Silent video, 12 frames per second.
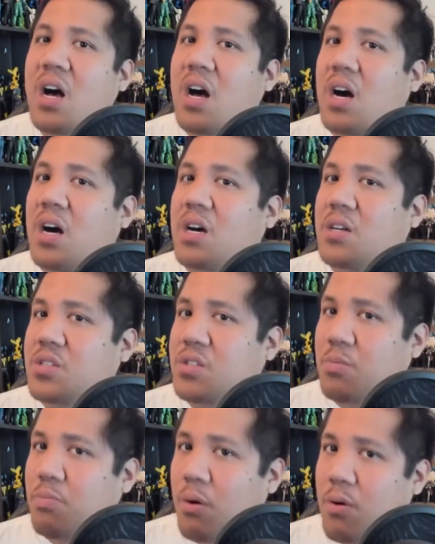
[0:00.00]
uh,
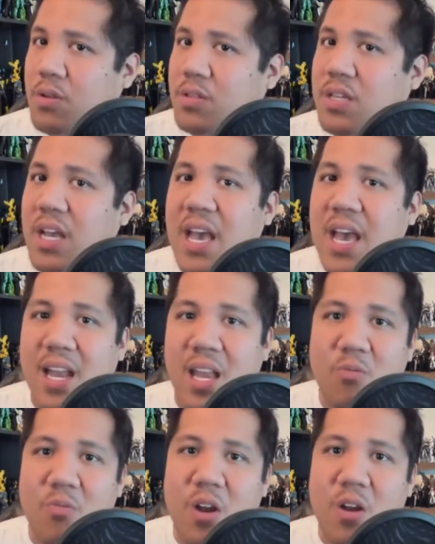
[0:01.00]
support
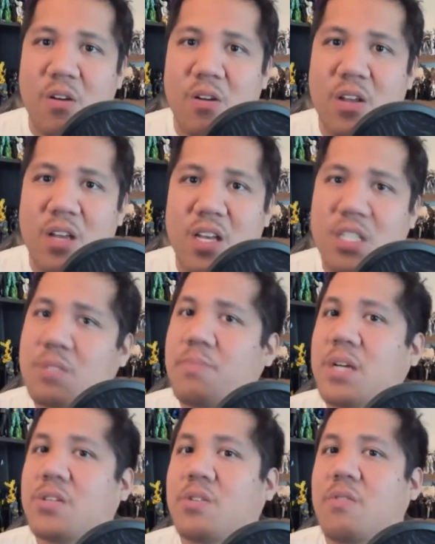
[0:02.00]
anywhere,
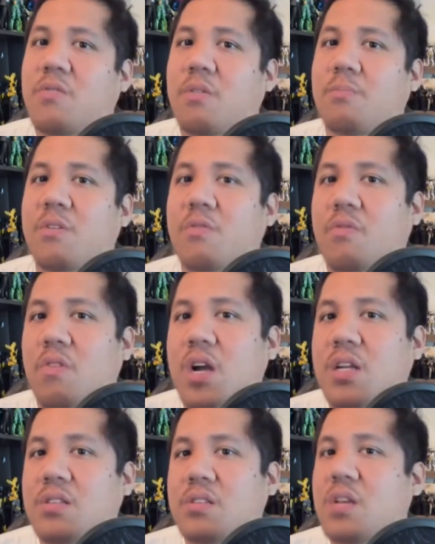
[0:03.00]
especially from your
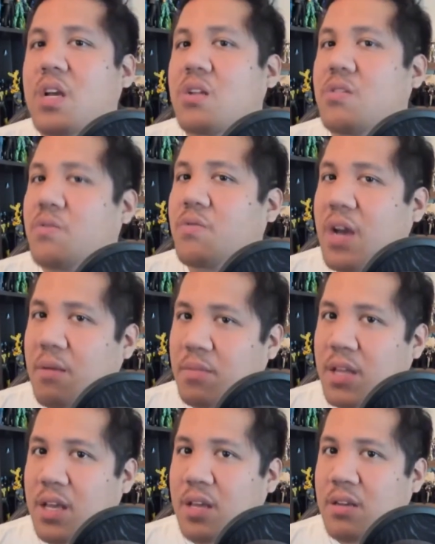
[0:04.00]
friends and your
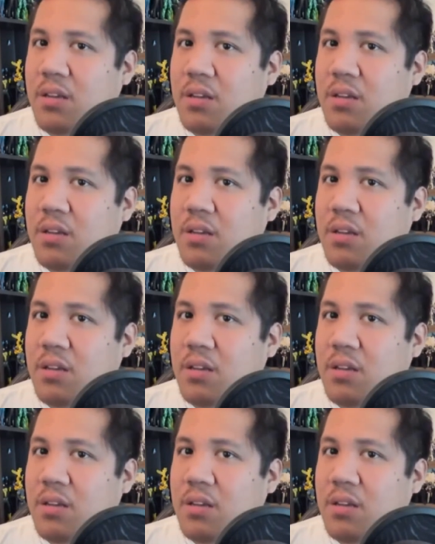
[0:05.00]
family?